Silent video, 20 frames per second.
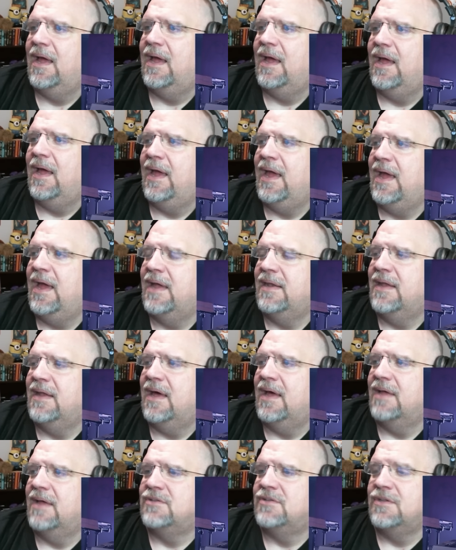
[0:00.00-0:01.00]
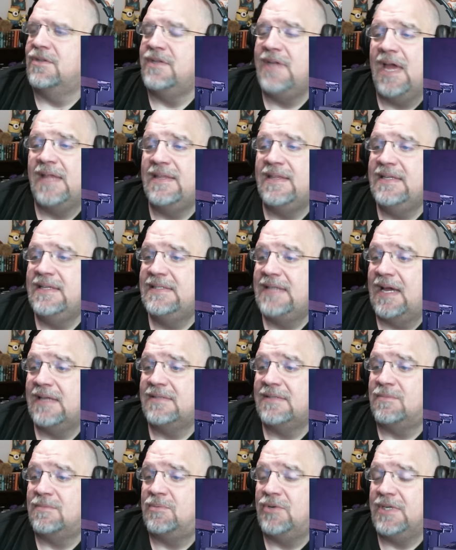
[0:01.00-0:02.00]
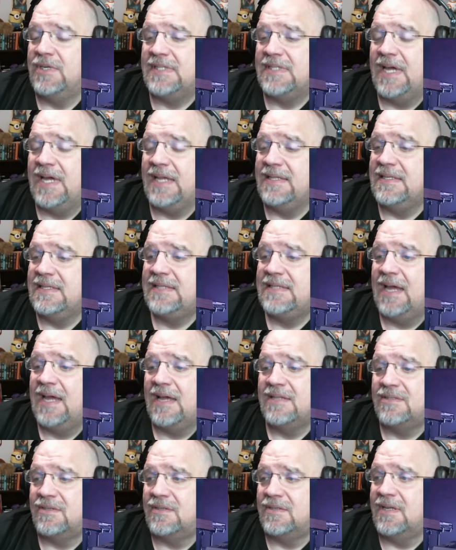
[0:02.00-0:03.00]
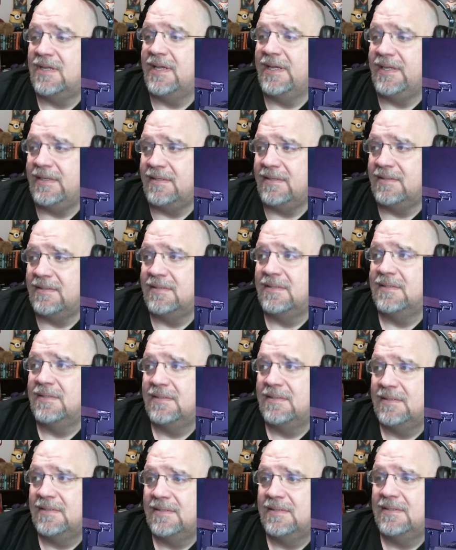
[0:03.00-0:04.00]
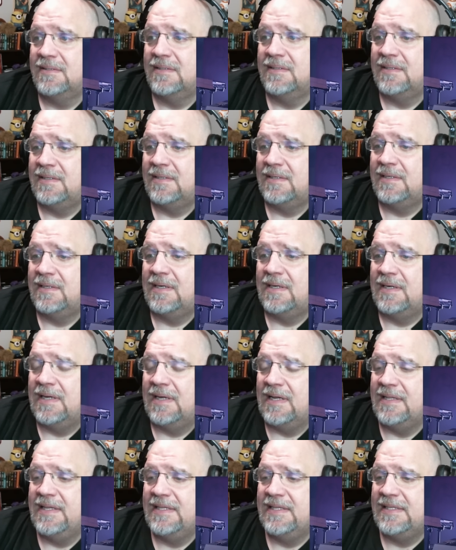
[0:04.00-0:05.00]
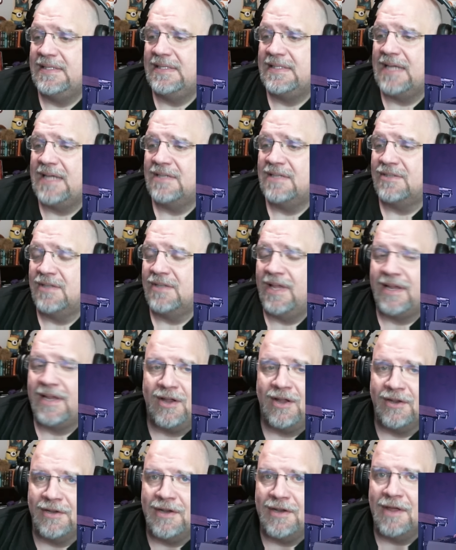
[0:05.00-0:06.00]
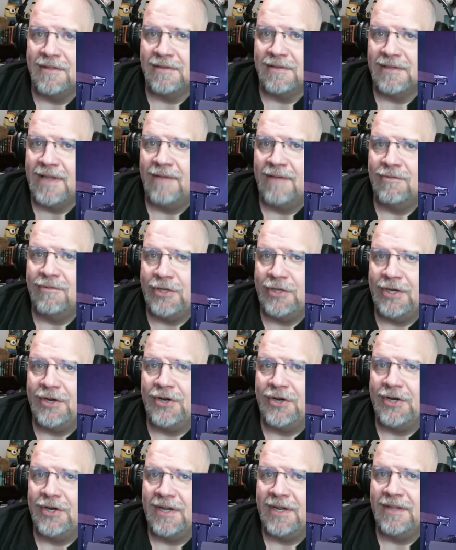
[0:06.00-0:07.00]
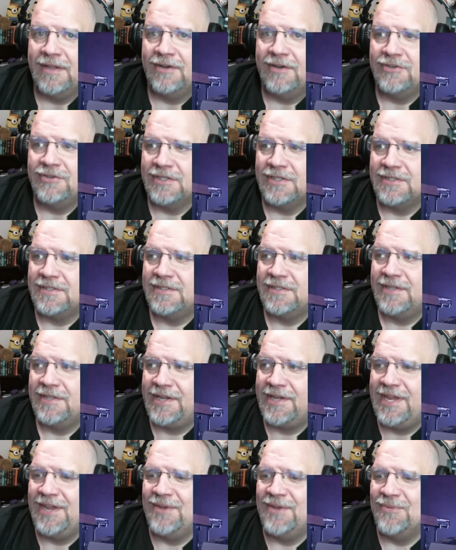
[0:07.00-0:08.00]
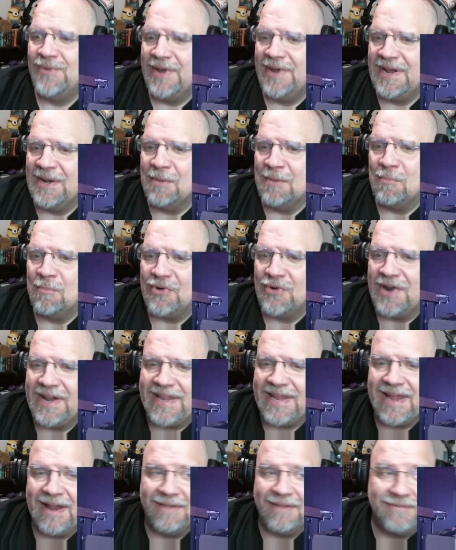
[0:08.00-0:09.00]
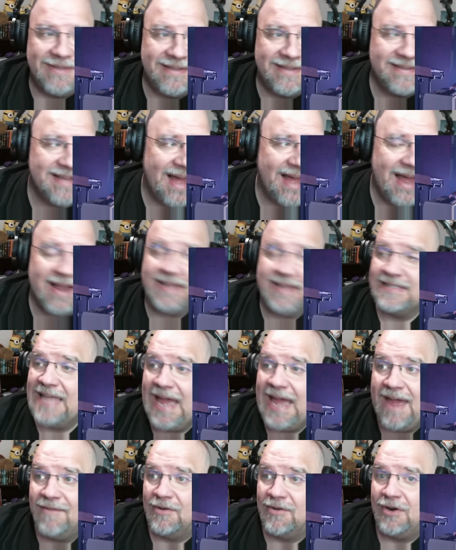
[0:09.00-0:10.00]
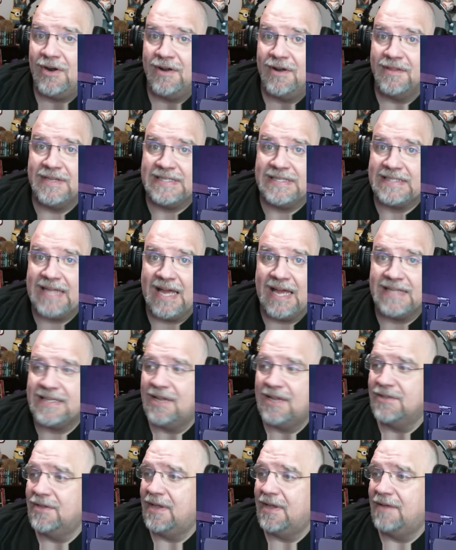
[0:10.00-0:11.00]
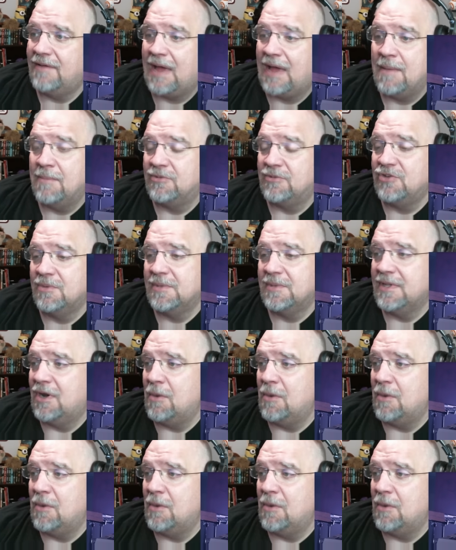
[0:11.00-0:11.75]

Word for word: And uh, so the, yeah, these guys are pretty tight. These guys are like, I think these guys are like on another level here, and they're just they're getting ready to break out. If these guys, because I haven't heard of these guys, I'm, I'm assuming they're